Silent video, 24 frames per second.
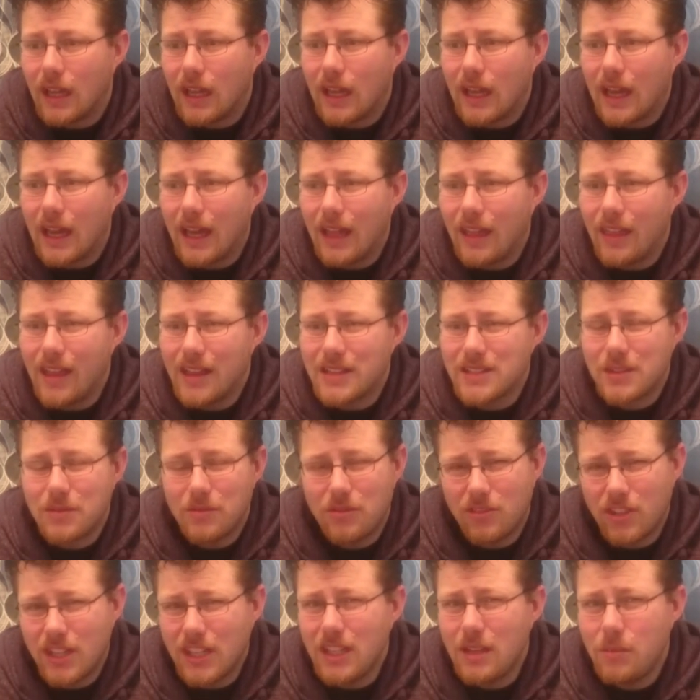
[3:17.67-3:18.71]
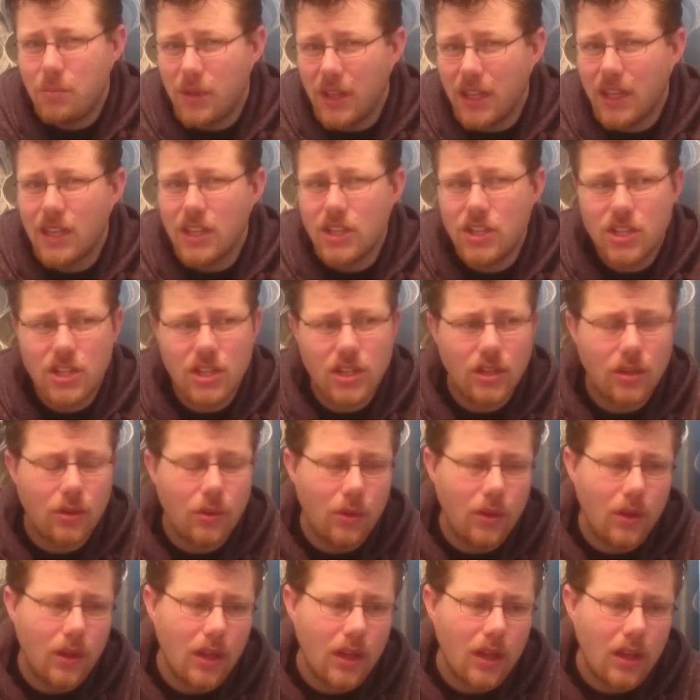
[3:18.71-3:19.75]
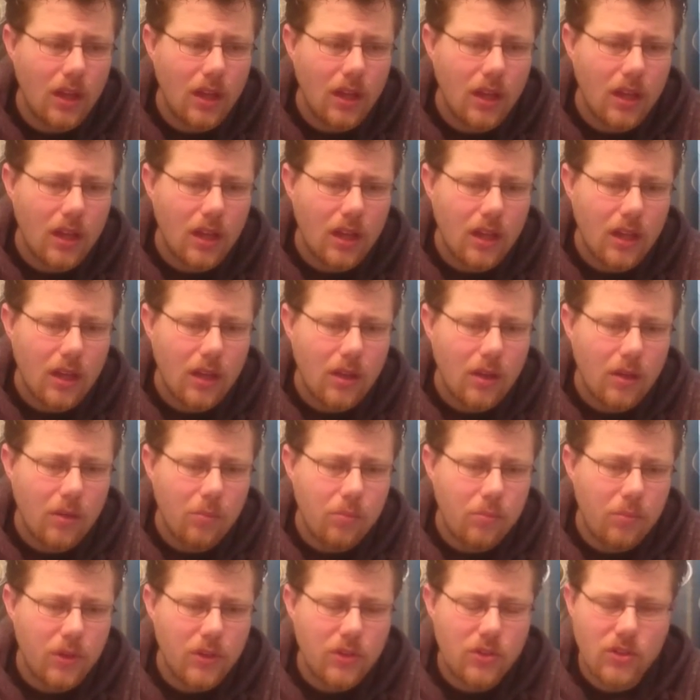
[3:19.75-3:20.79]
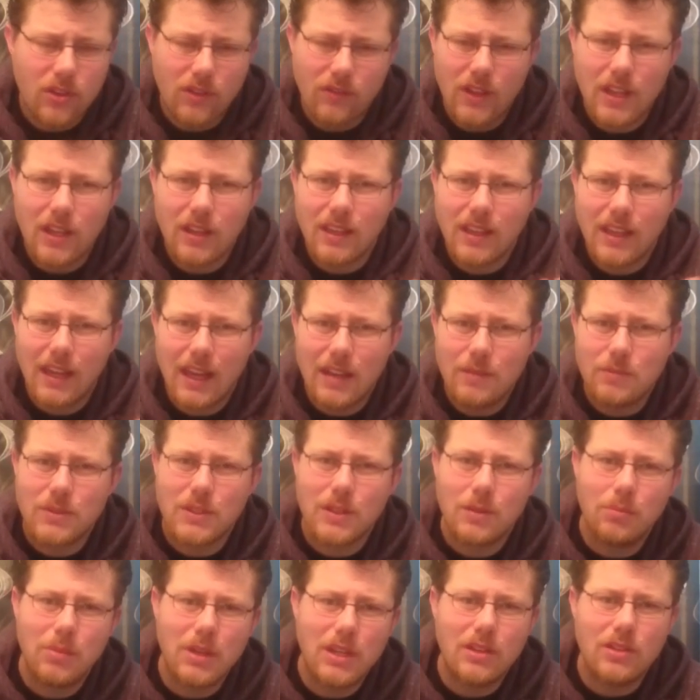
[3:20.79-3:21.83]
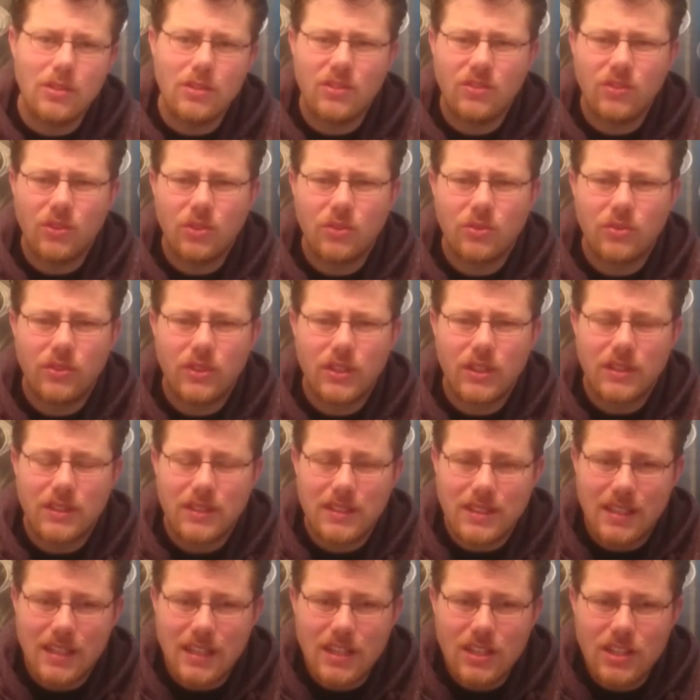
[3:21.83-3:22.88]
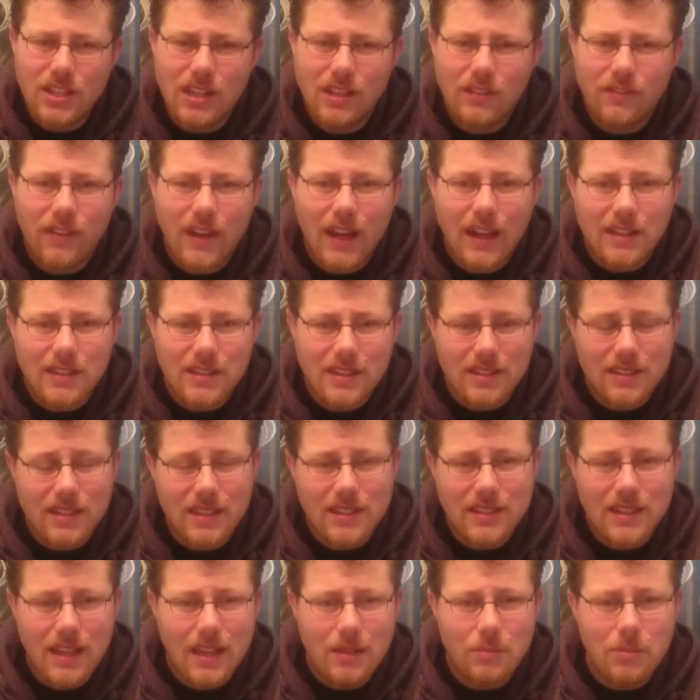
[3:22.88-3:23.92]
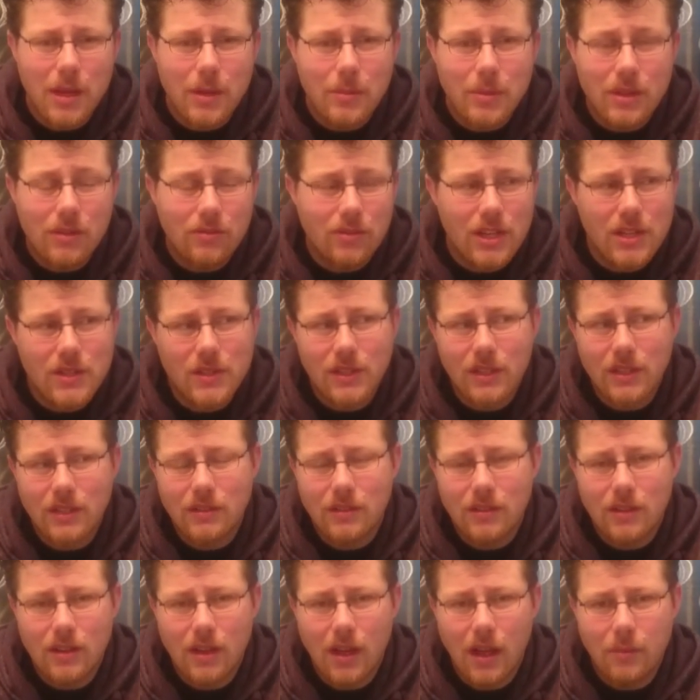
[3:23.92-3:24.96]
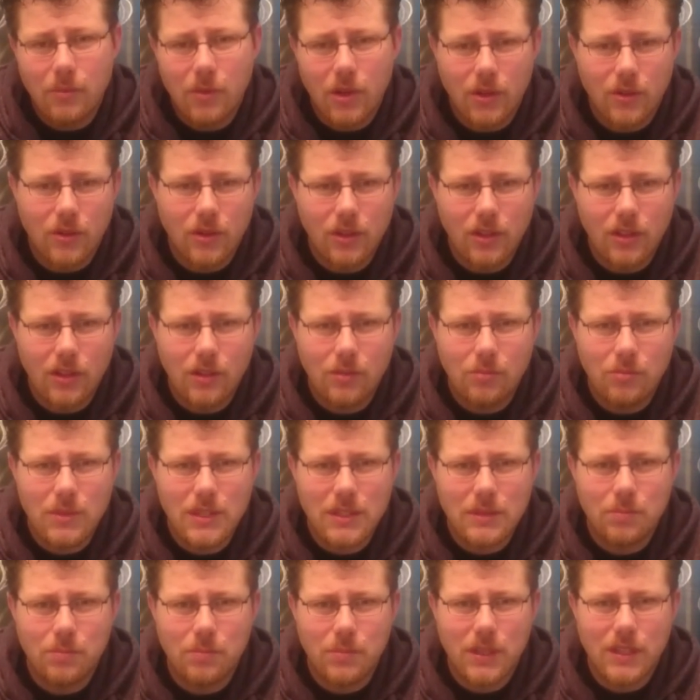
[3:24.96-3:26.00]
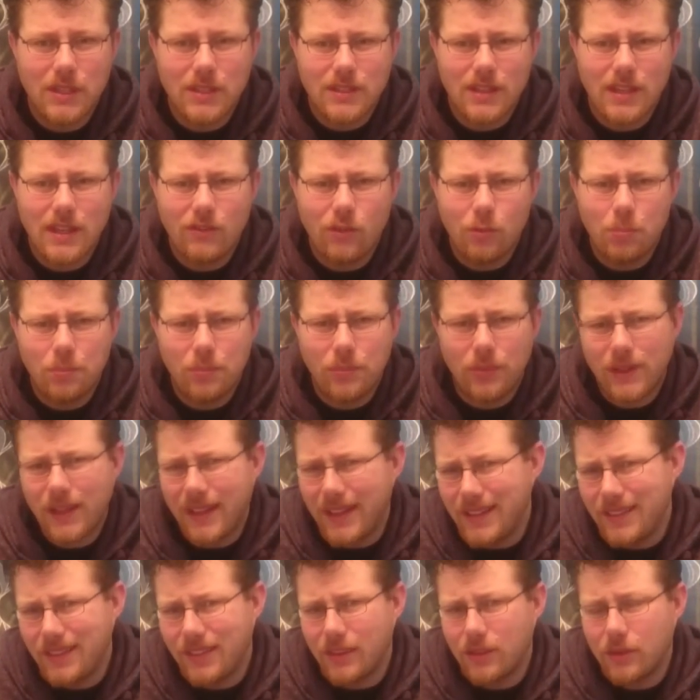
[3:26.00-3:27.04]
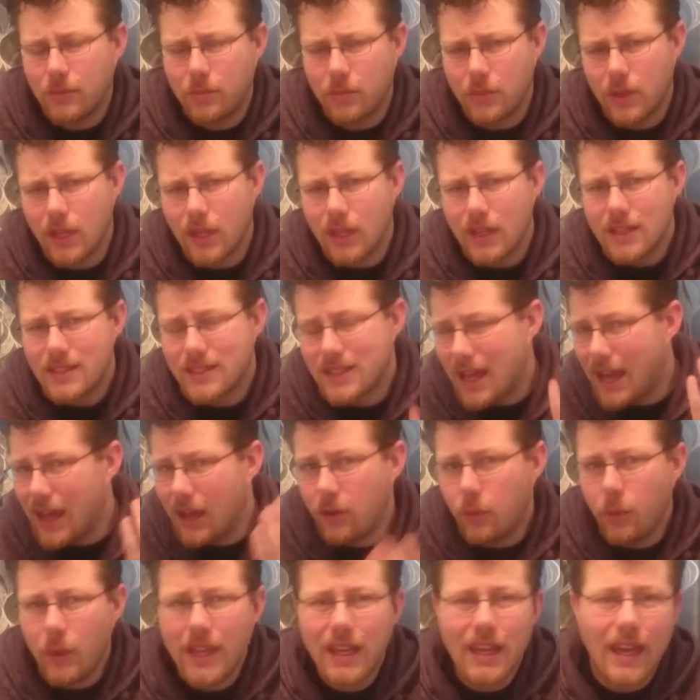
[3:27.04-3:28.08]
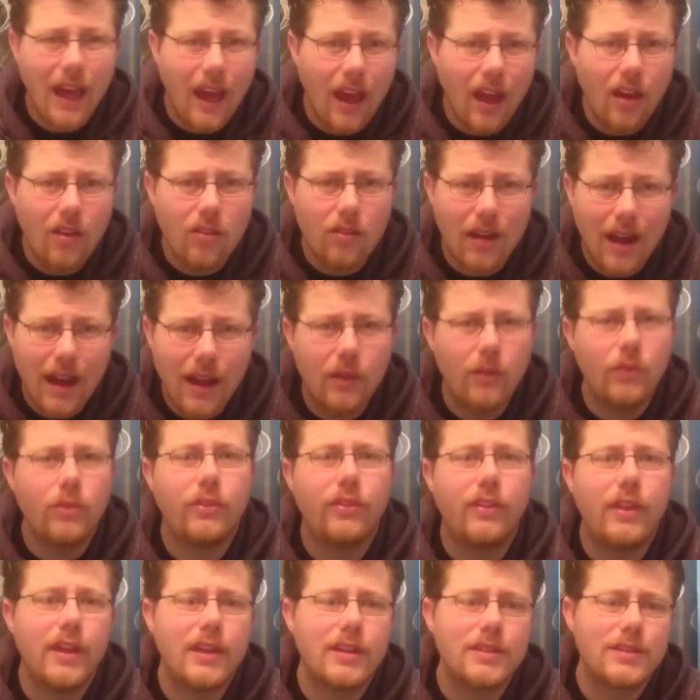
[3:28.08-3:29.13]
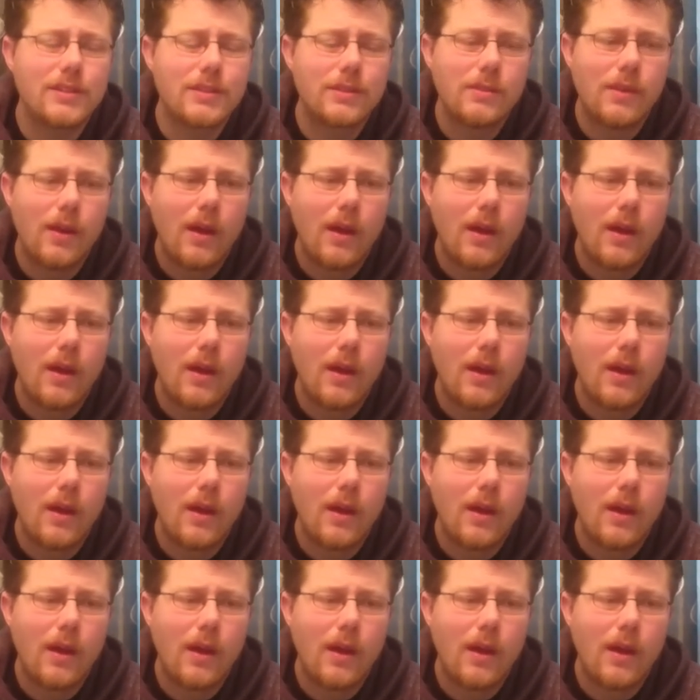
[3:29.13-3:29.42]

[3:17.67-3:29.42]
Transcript: And that's a really big issue. But trivia games can be useful for teaching facts, as I say. Maybe the reason I'm no good at them is because I never played them. So how do we get around this?